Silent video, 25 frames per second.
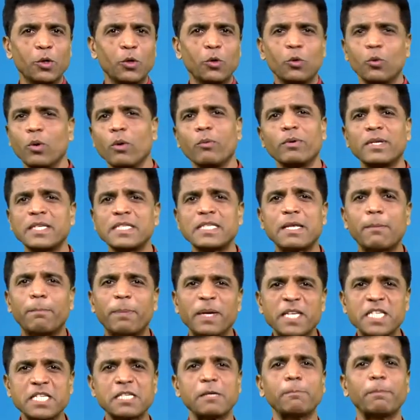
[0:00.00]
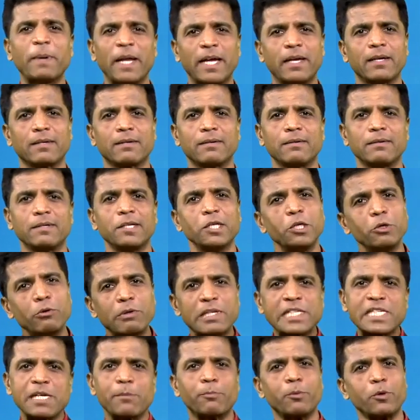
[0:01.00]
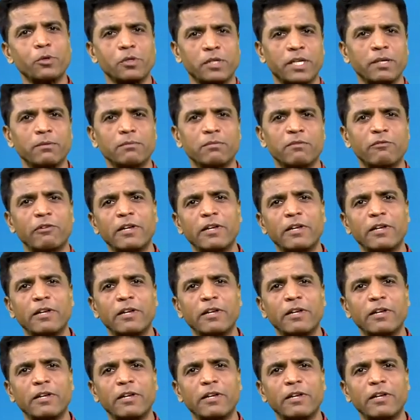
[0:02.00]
Whoever is the best player, you will support him.